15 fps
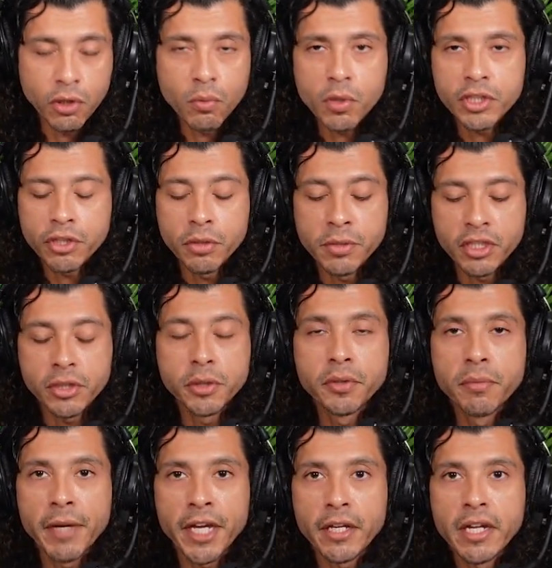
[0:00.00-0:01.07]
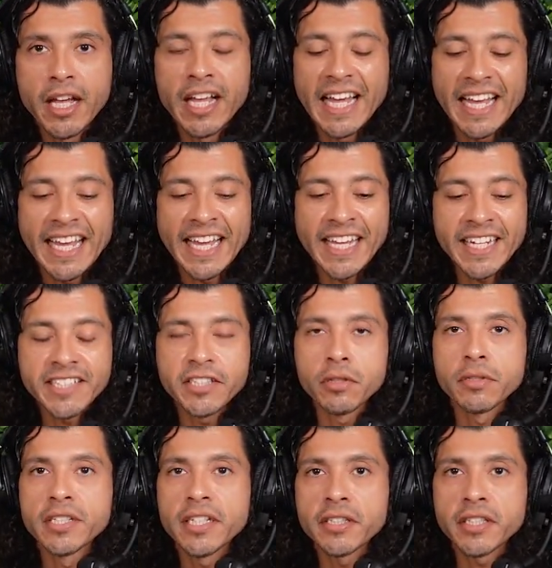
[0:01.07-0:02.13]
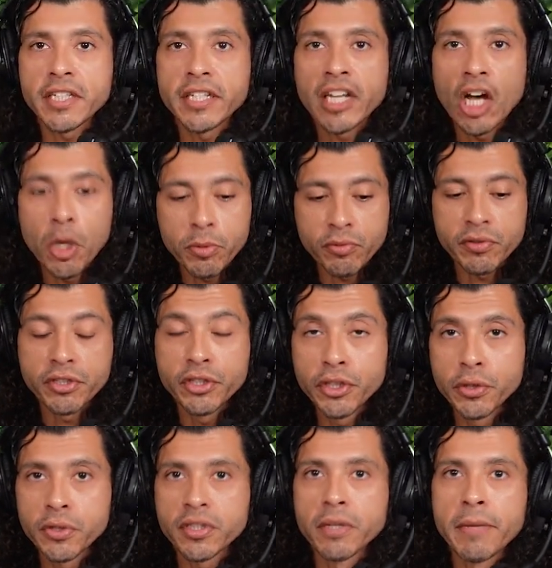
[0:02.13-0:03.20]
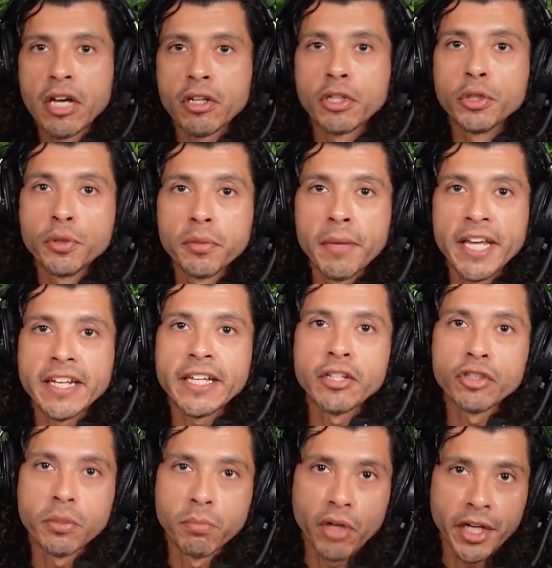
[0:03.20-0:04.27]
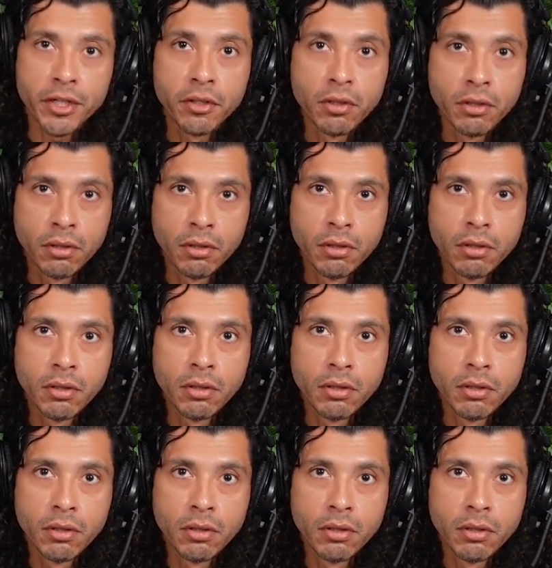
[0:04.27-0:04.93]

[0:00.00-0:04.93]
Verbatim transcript: You don't want too much glutamate. N-acetylcysteine helps reduce the amount of glutamate in your brain.